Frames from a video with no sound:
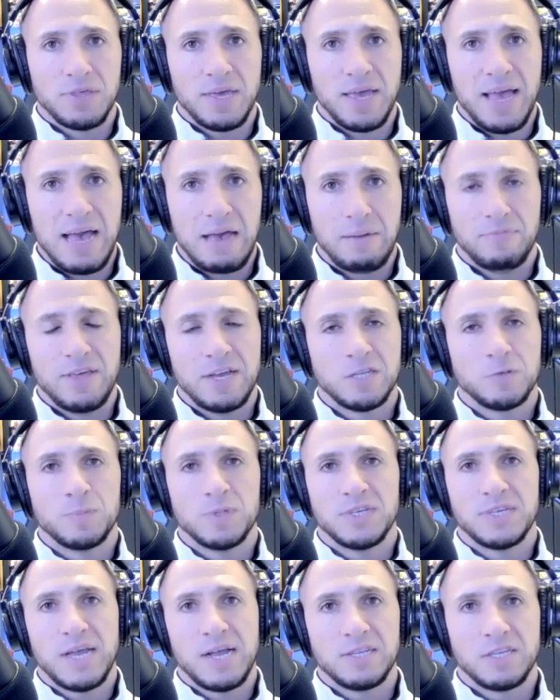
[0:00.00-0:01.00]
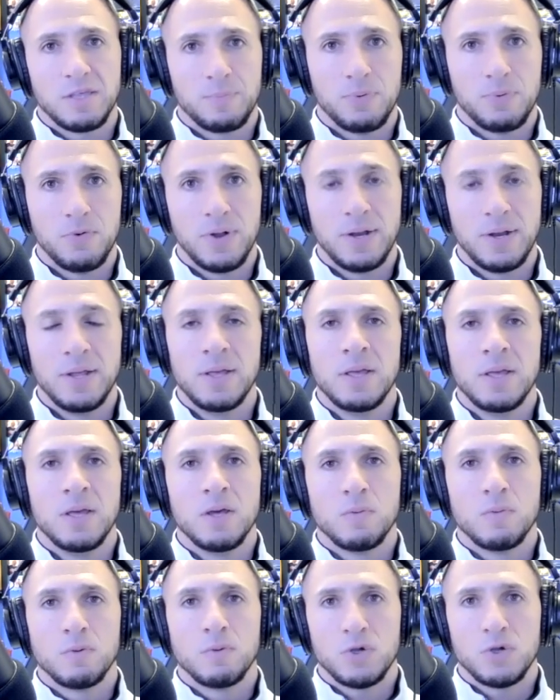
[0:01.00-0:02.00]
have. That's besides the point.
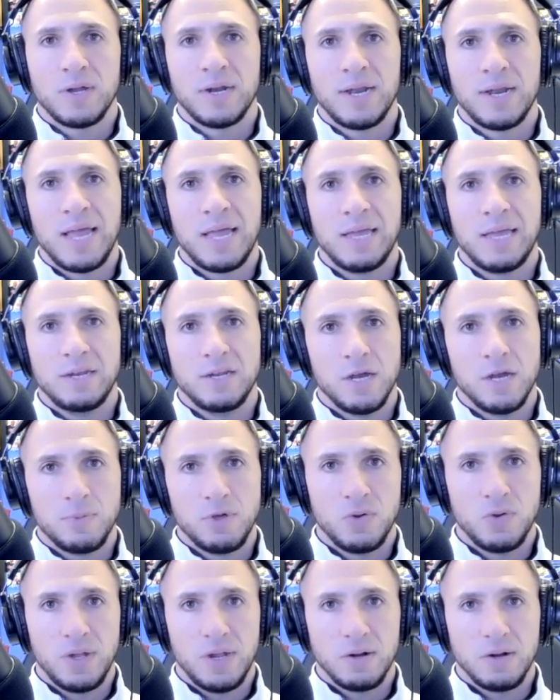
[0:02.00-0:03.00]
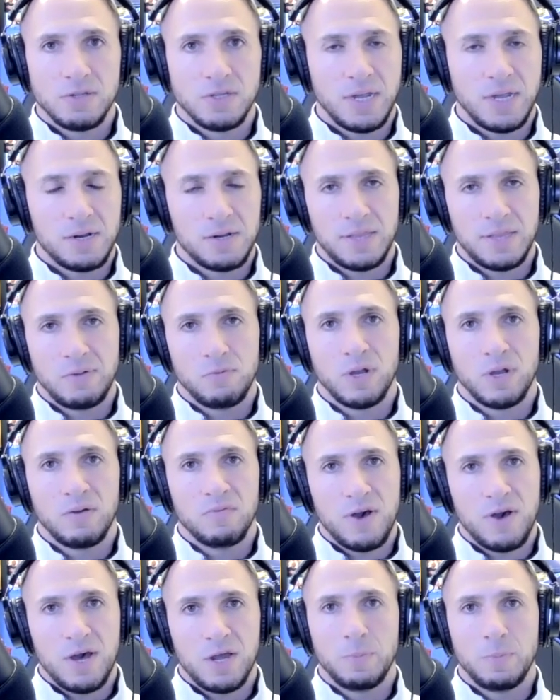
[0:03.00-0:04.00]
We're talking AEW here, technically Ring
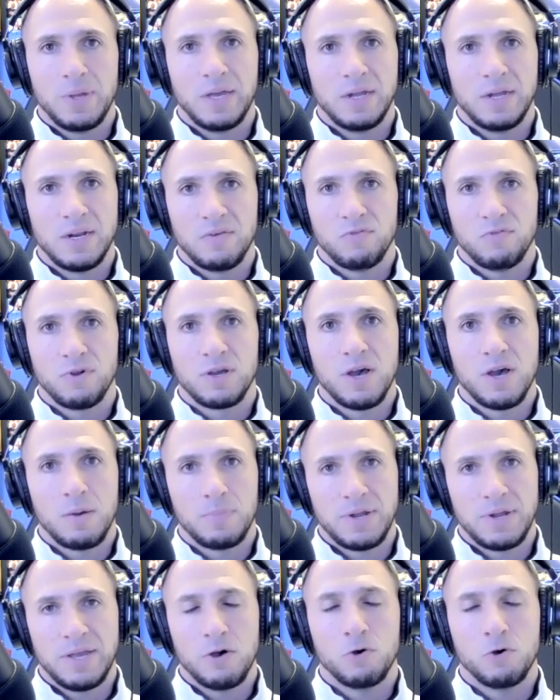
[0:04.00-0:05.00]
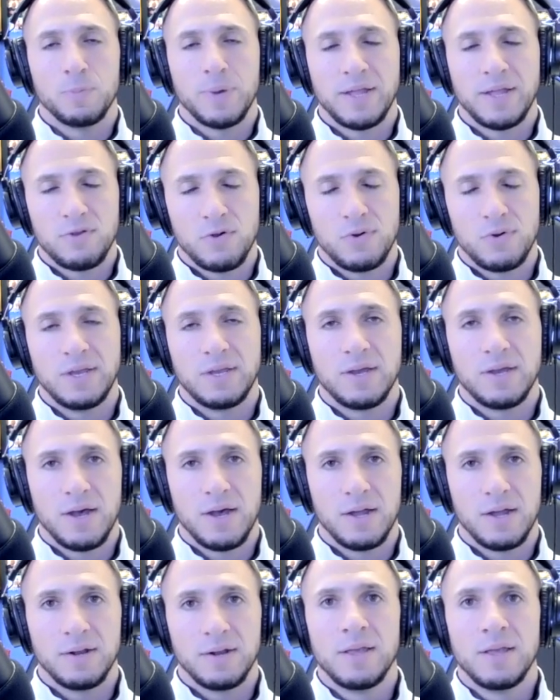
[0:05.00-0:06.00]
of Honor being a different company owned by Tony
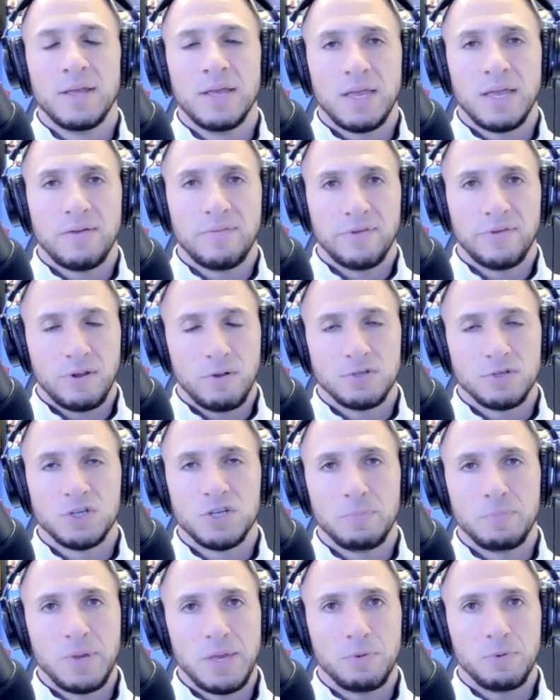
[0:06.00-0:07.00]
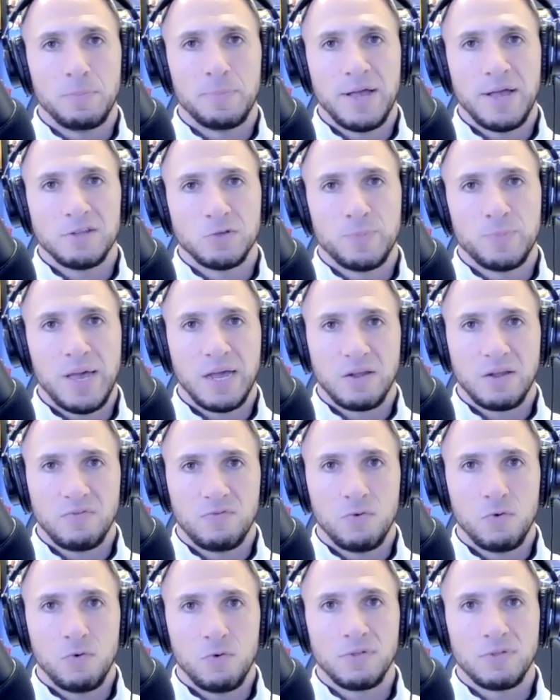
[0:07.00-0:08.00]
Khan, even though some people bounce back
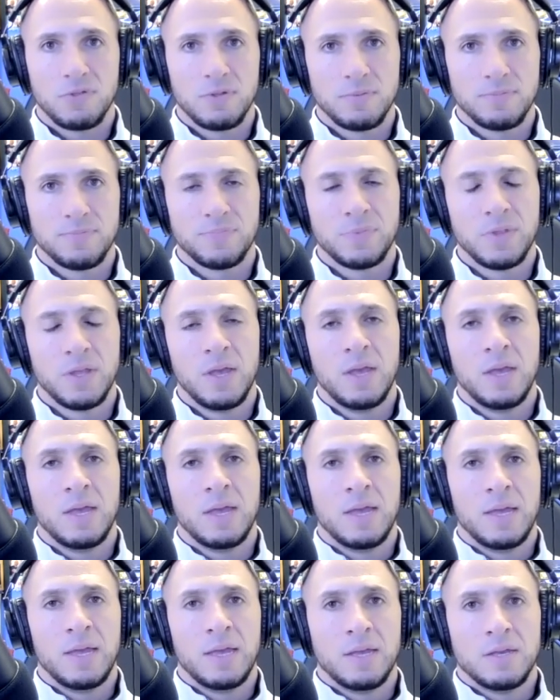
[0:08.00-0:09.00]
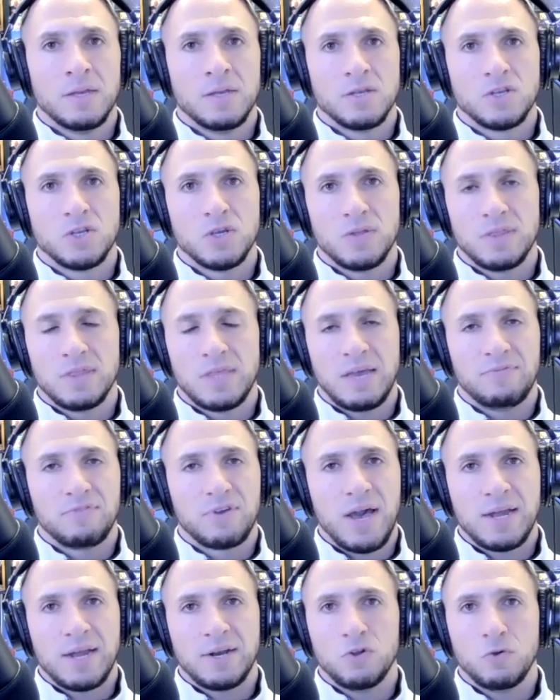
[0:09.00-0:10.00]
and forth. So they've
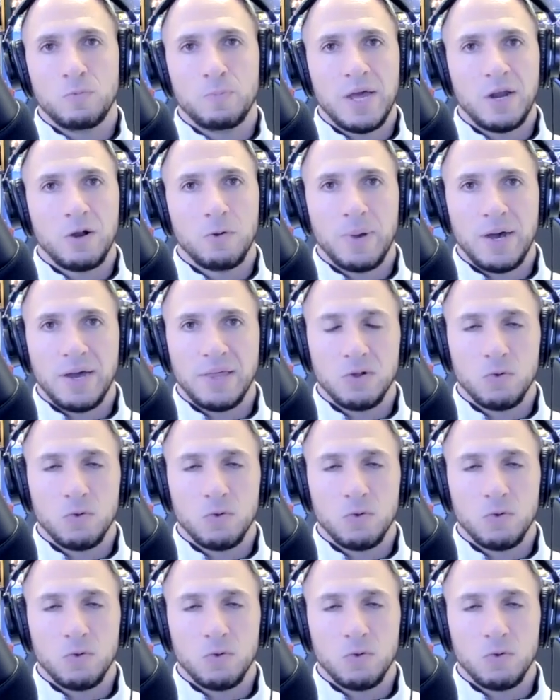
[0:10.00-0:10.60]
got to do better by their